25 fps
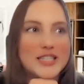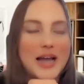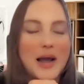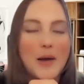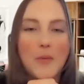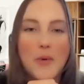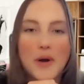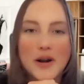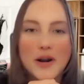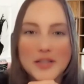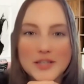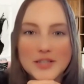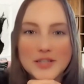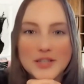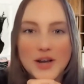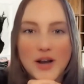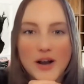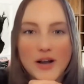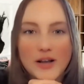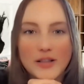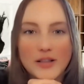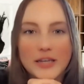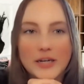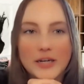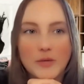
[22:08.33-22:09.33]
I wanted to
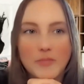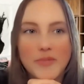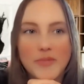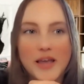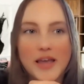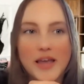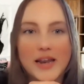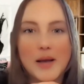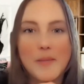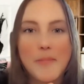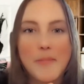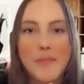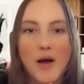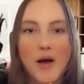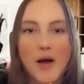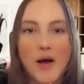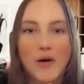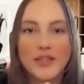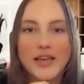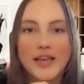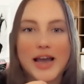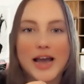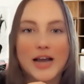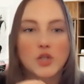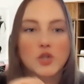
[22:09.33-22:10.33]
talk a little bit
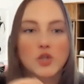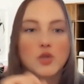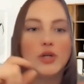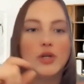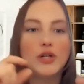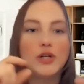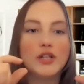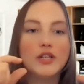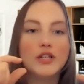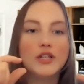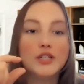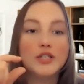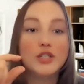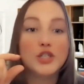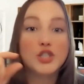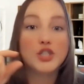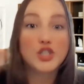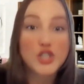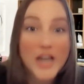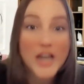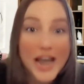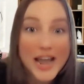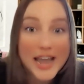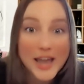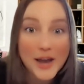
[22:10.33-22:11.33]
about the actual
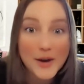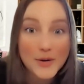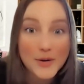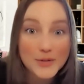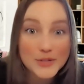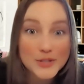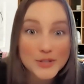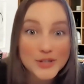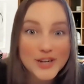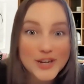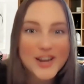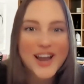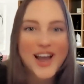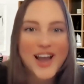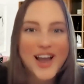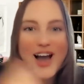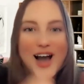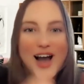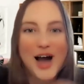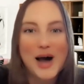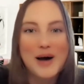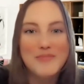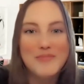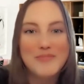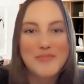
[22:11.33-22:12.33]
checkout
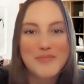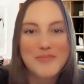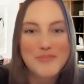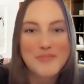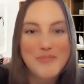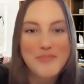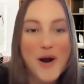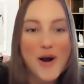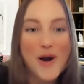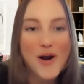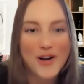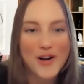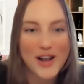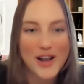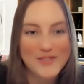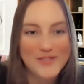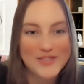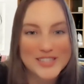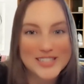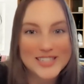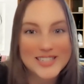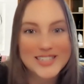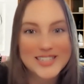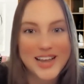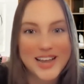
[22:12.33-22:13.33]
part of a
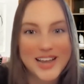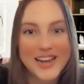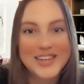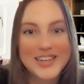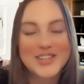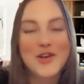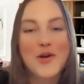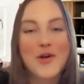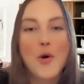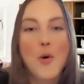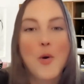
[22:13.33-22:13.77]
site.